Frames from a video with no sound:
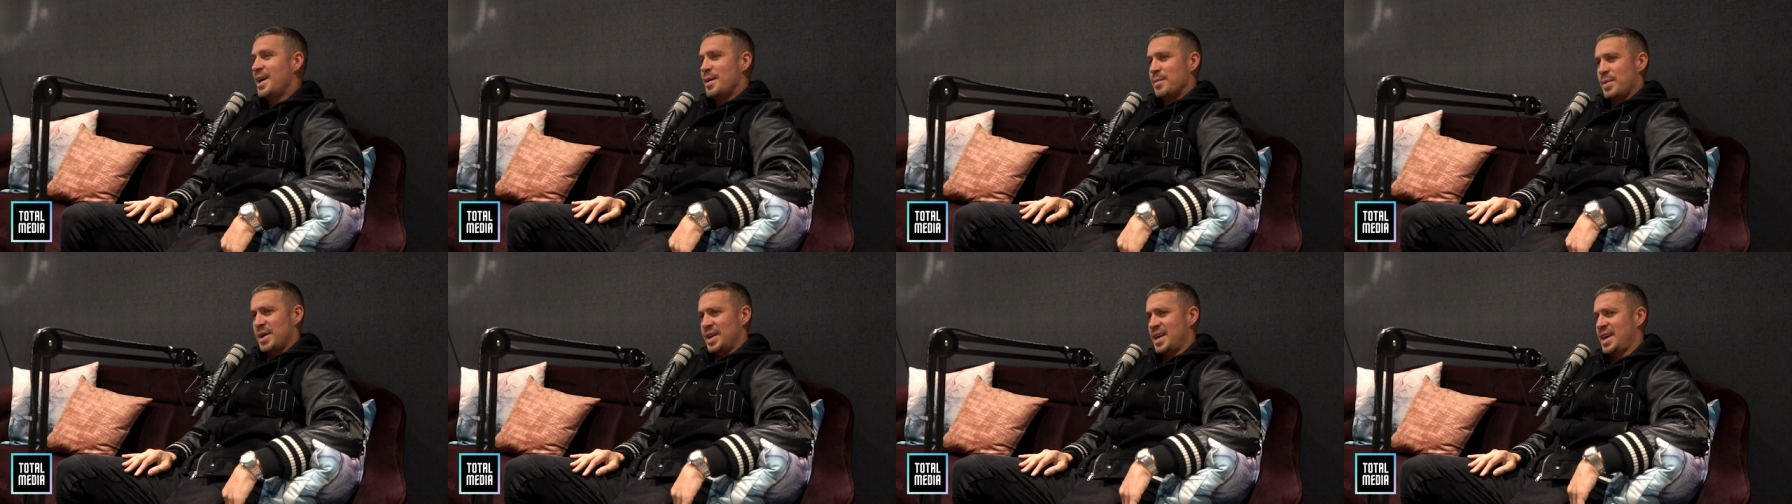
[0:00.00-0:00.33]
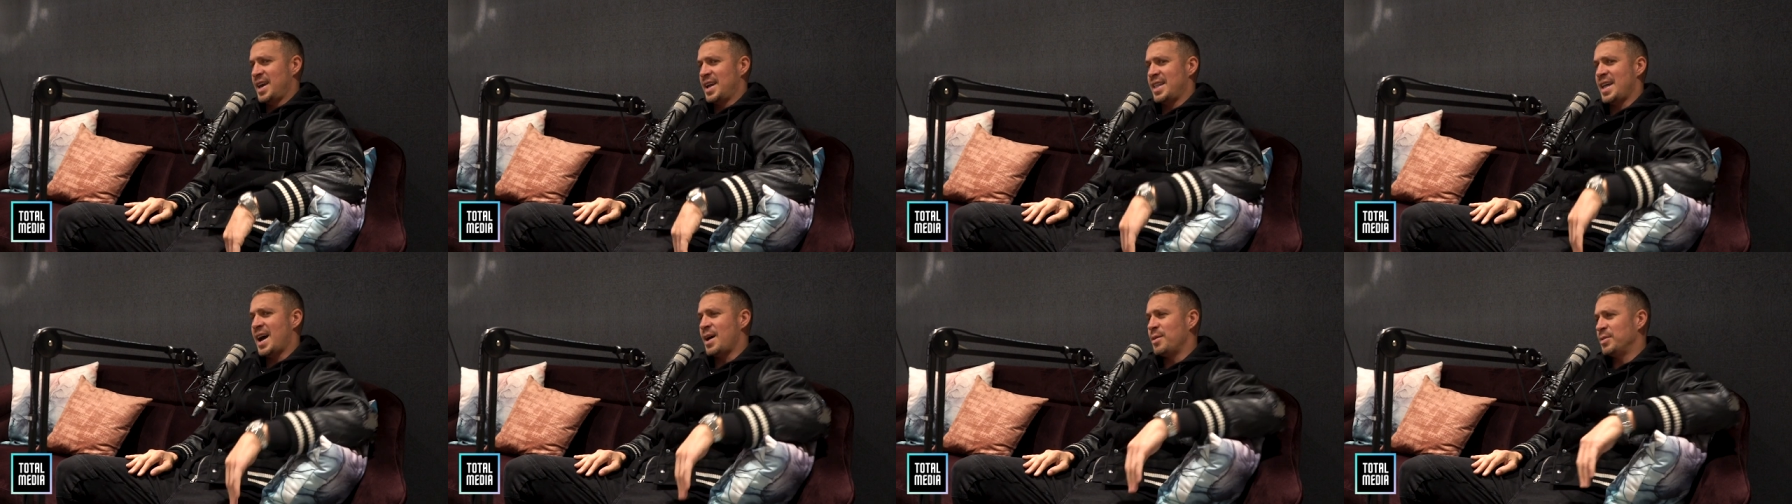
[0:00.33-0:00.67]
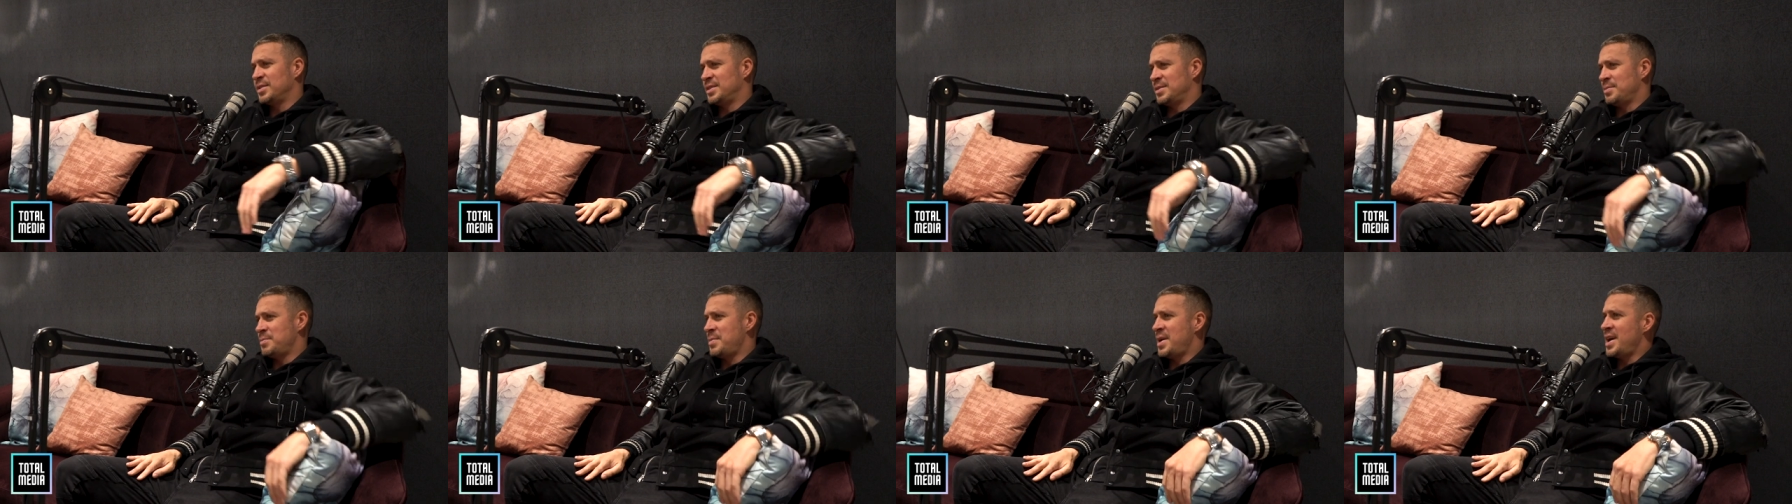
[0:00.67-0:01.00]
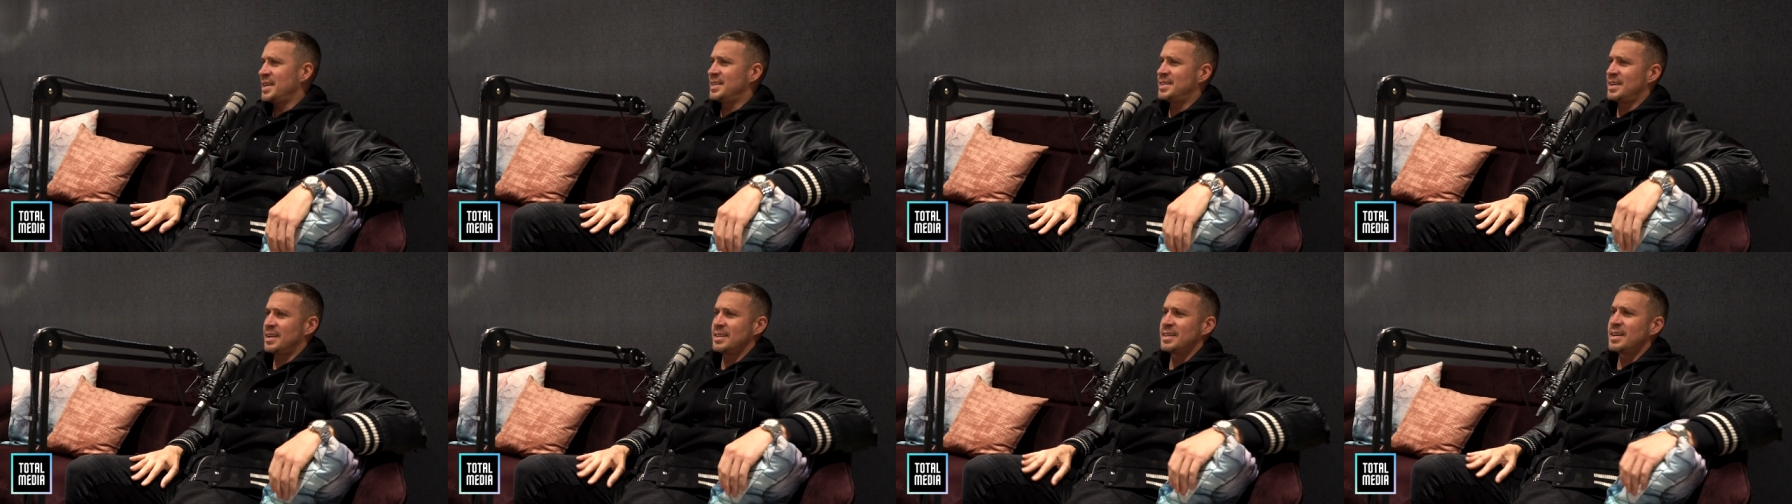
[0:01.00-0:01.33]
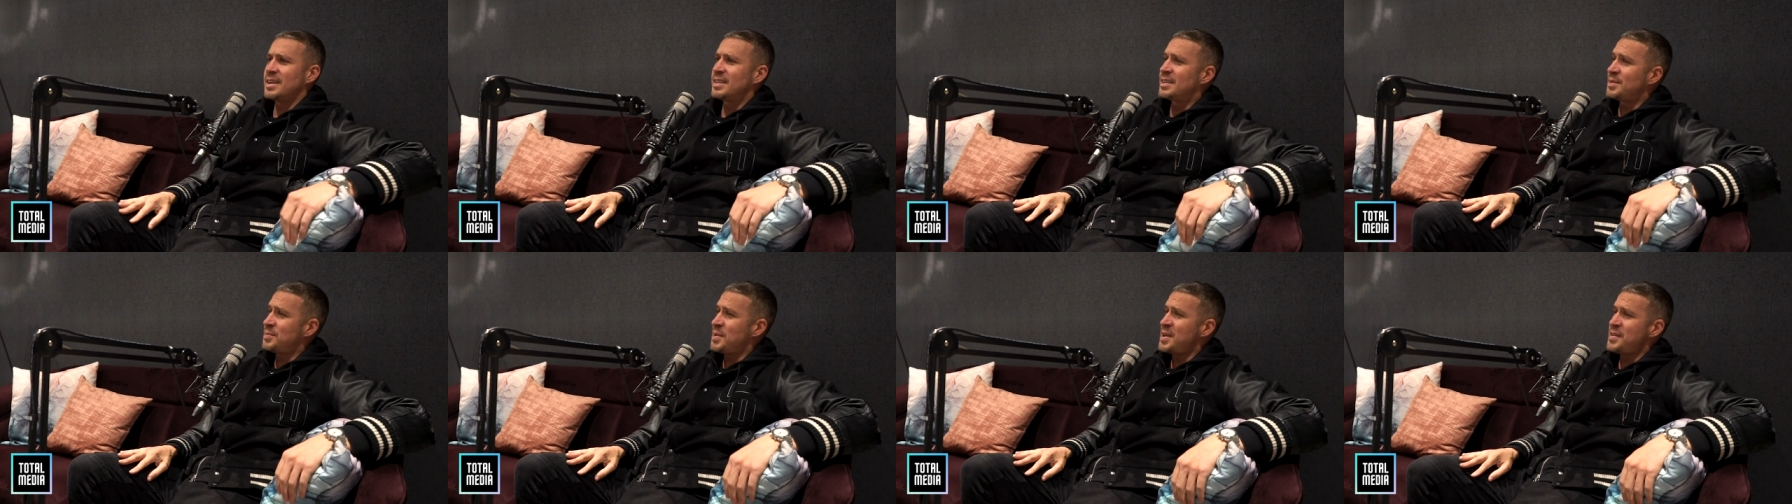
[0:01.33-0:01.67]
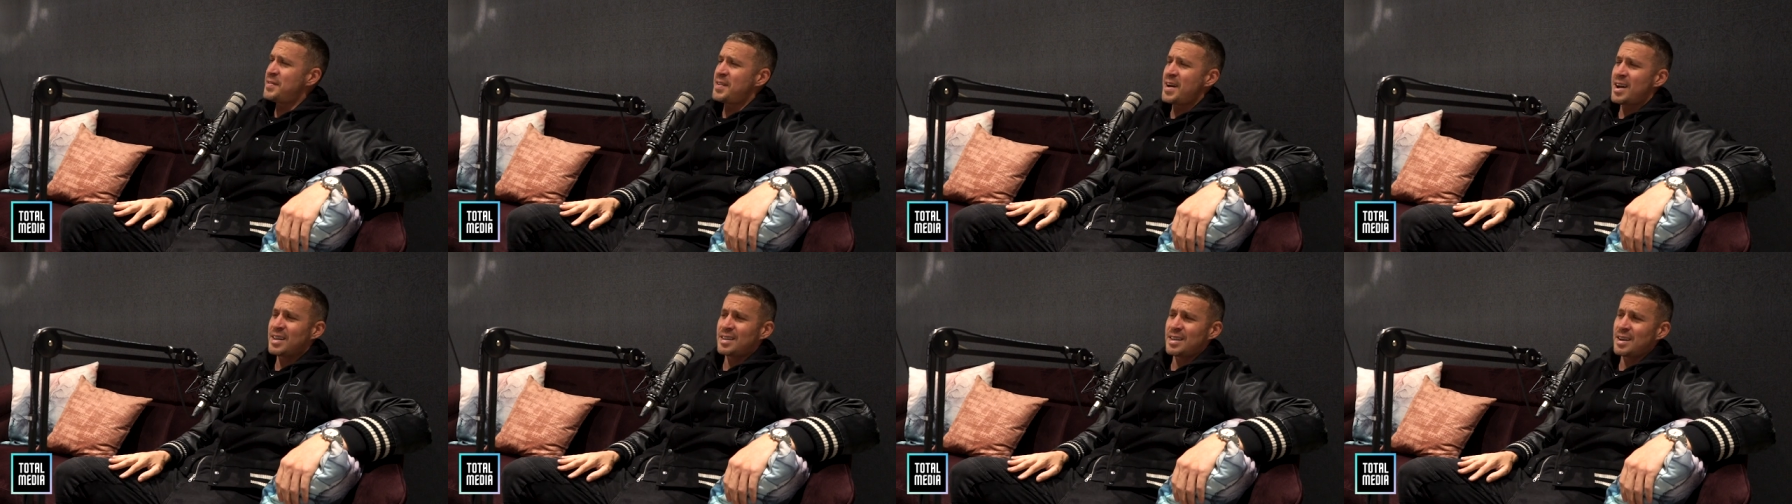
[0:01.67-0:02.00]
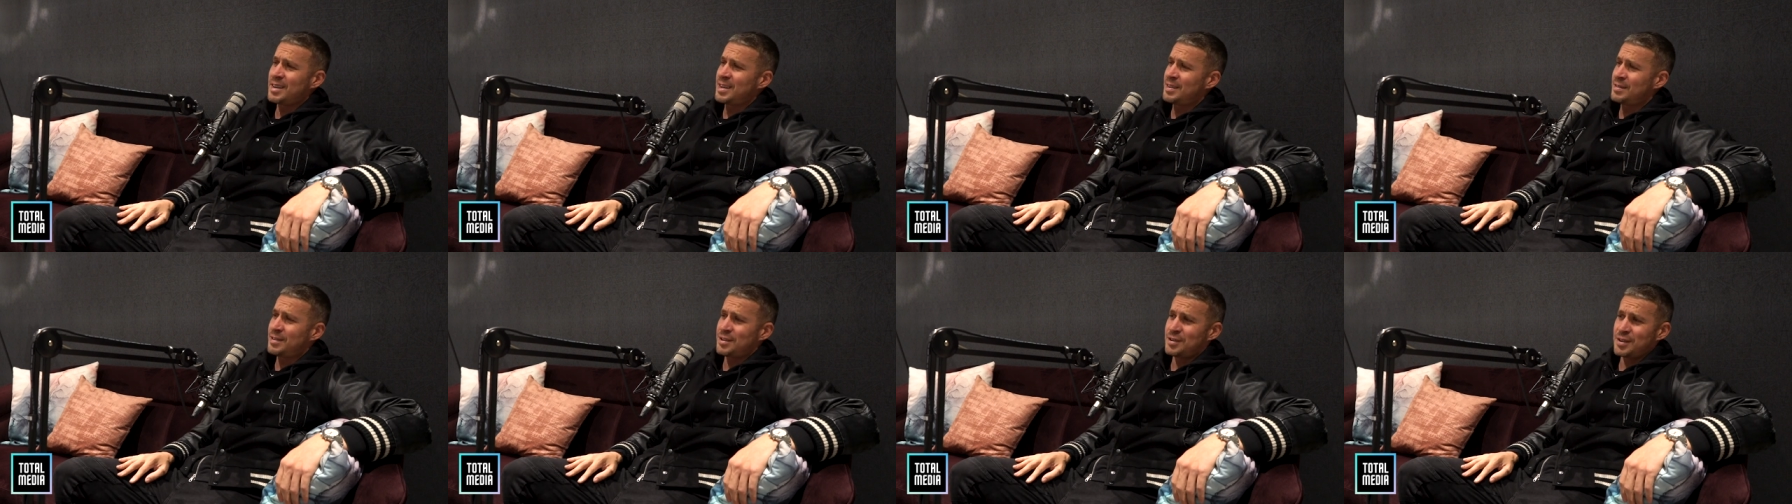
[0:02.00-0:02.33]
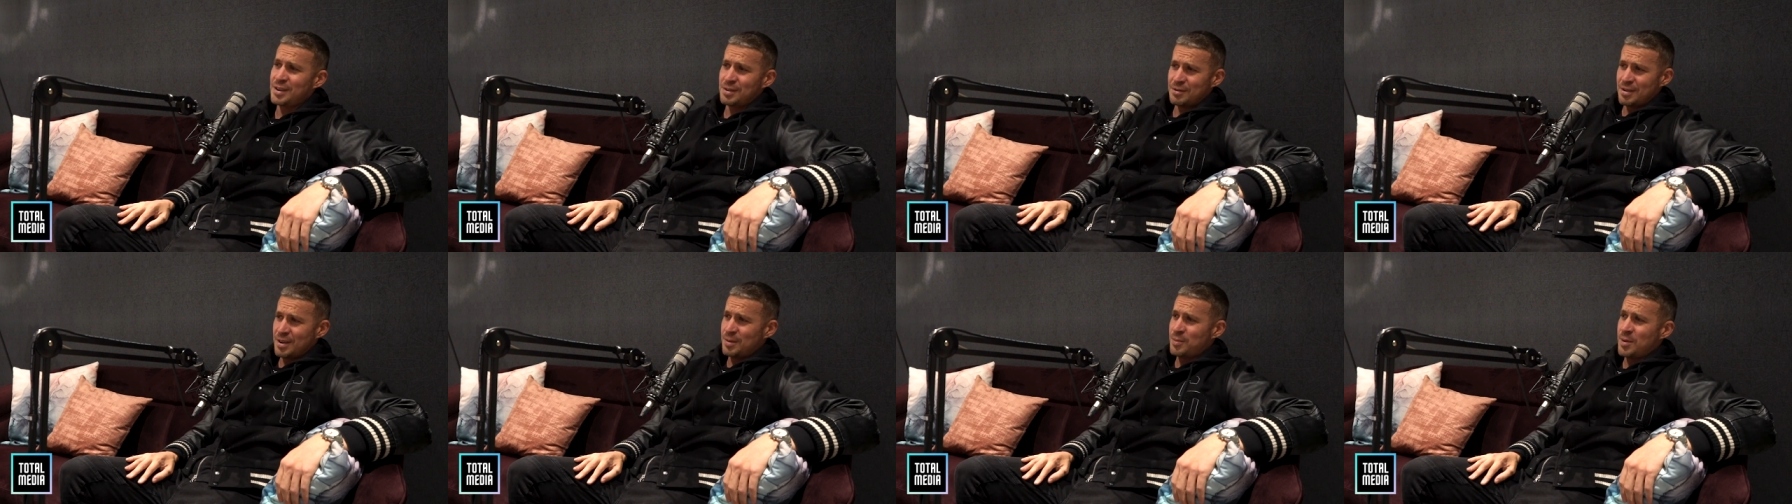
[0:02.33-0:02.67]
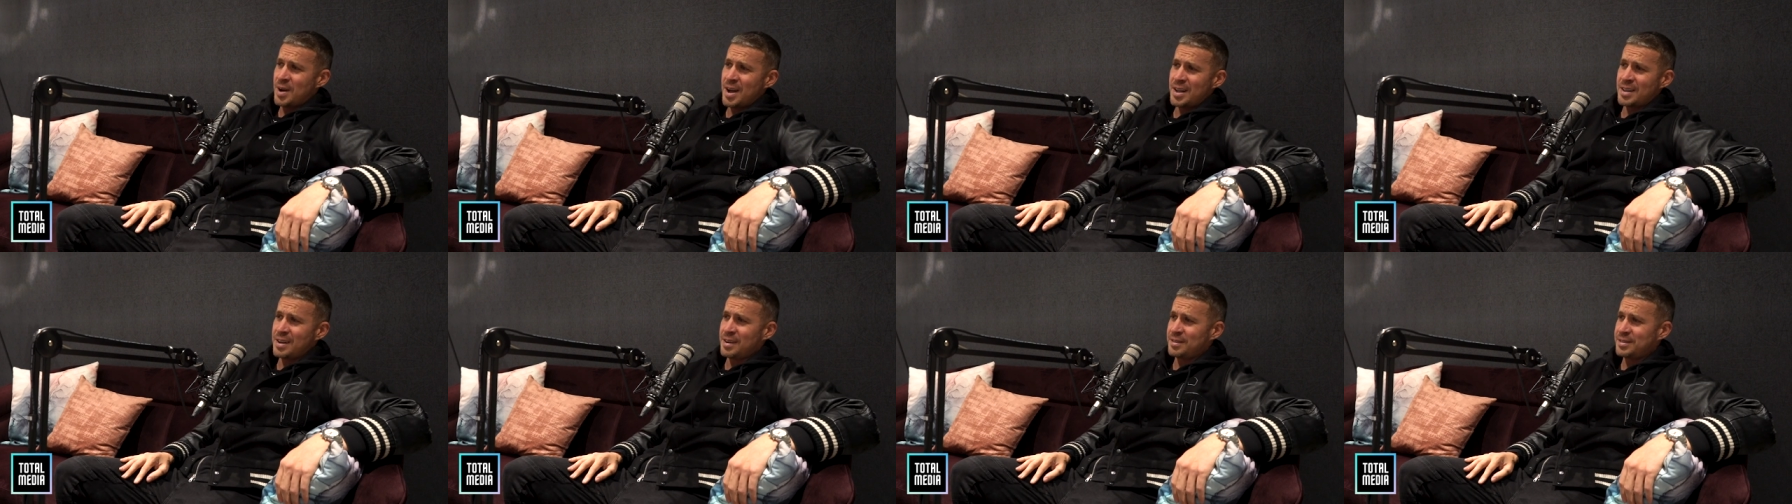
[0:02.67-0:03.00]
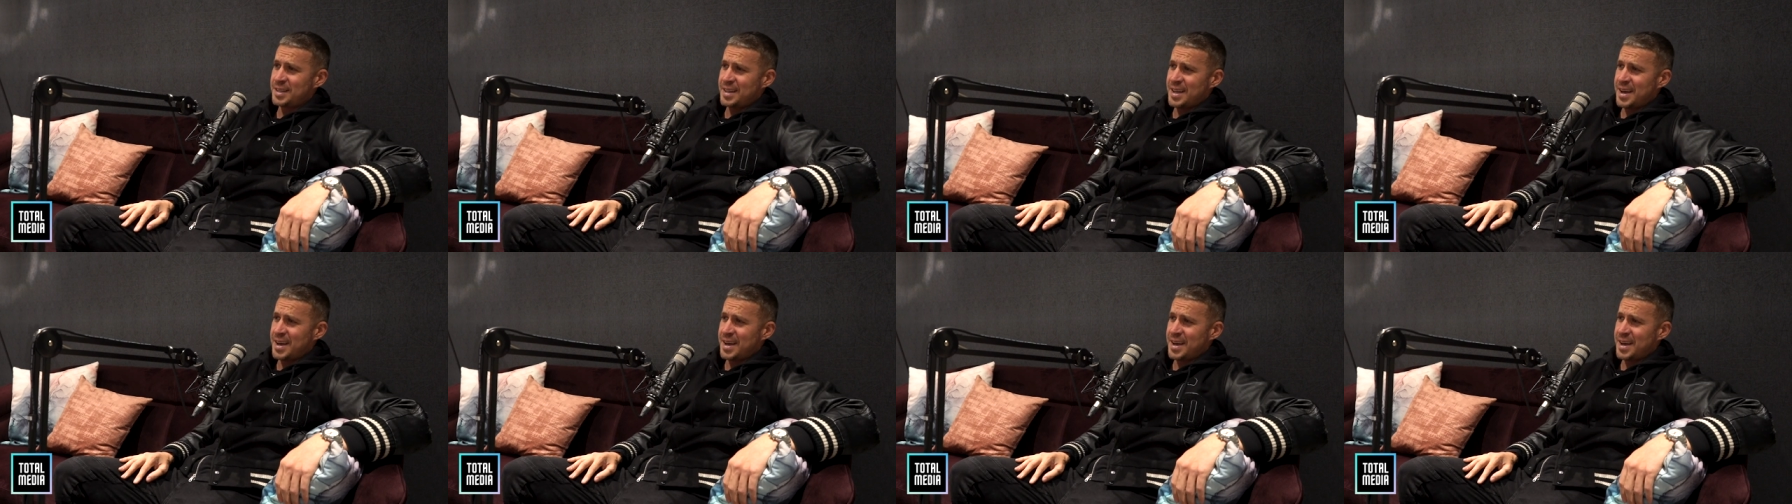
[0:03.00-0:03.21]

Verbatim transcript: But yeah, that was a mess. I, to be fair, I don't even drink red wine after